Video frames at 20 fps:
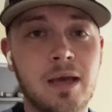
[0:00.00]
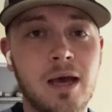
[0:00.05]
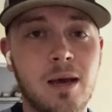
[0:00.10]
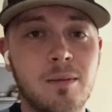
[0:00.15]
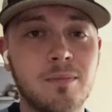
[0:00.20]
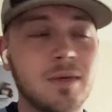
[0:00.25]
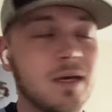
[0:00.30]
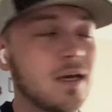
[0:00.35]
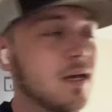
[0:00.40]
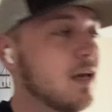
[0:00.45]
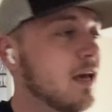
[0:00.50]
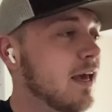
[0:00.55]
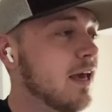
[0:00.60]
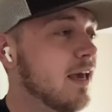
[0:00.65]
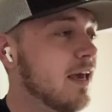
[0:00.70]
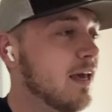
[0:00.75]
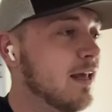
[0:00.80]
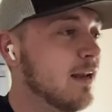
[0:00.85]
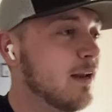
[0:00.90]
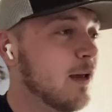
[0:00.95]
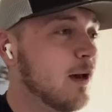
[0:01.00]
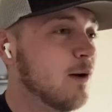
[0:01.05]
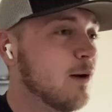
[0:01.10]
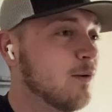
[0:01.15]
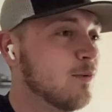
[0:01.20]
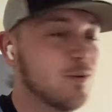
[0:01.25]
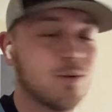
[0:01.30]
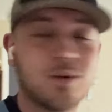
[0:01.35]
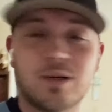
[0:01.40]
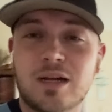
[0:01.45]
up, and uh,
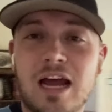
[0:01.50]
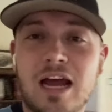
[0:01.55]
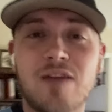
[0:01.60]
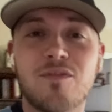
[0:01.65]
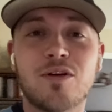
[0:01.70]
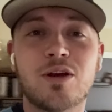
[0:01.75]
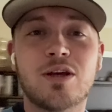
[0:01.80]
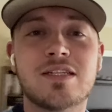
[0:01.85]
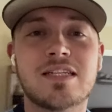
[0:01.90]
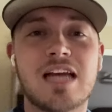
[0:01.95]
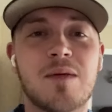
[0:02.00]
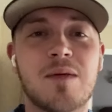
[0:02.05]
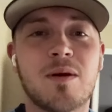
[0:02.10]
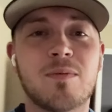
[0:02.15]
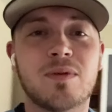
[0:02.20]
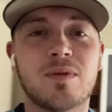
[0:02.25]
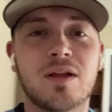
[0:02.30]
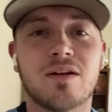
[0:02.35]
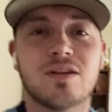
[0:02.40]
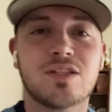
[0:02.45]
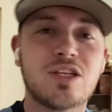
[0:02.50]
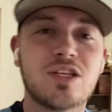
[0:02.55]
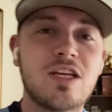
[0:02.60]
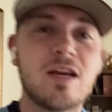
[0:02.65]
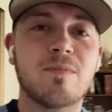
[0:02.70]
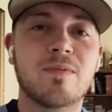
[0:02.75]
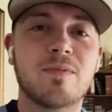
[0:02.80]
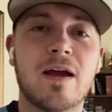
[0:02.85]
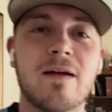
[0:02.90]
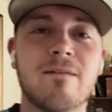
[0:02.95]
we're going to have a good time up there. See
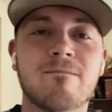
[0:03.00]
you up there.